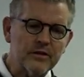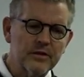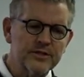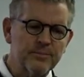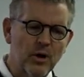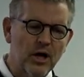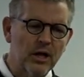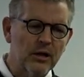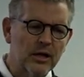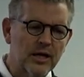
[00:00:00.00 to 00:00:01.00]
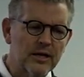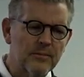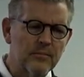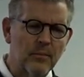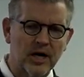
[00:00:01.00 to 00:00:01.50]
a small
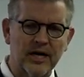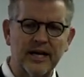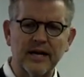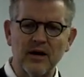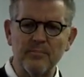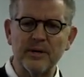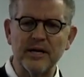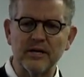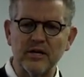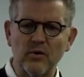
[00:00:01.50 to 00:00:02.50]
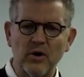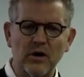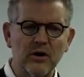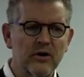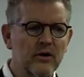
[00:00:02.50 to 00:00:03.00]
um, marketing company in New York.